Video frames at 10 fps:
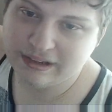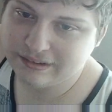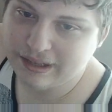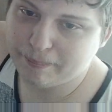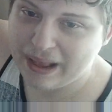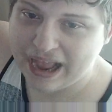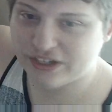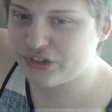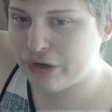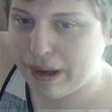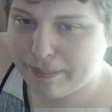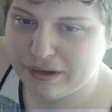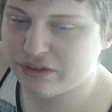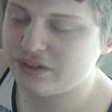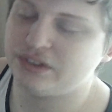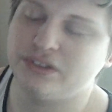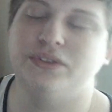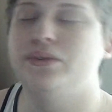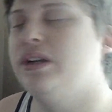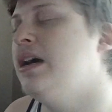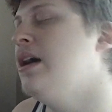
a backdrop here soon.